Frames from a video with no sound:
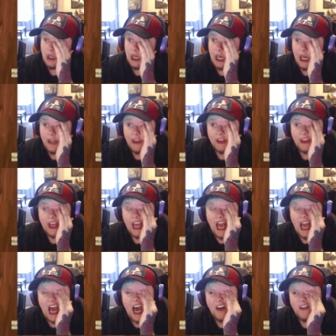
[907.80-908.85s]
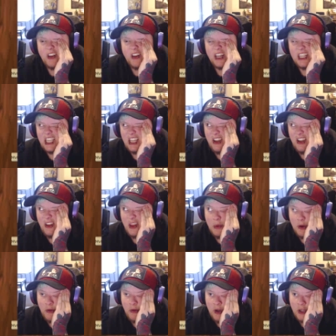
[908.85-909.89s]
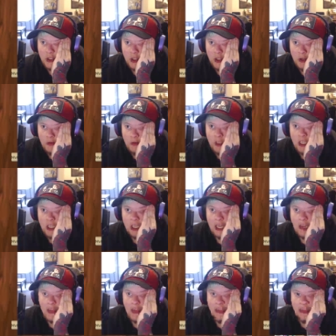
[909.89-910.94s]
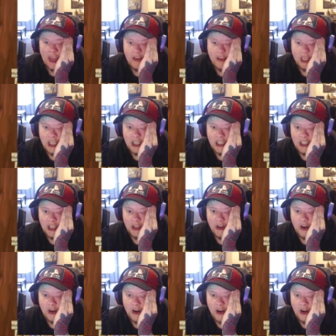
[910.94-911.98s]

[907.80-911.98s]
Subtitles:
I think they have, because I know they put Rush Luffy. I think they have Kid and Killer.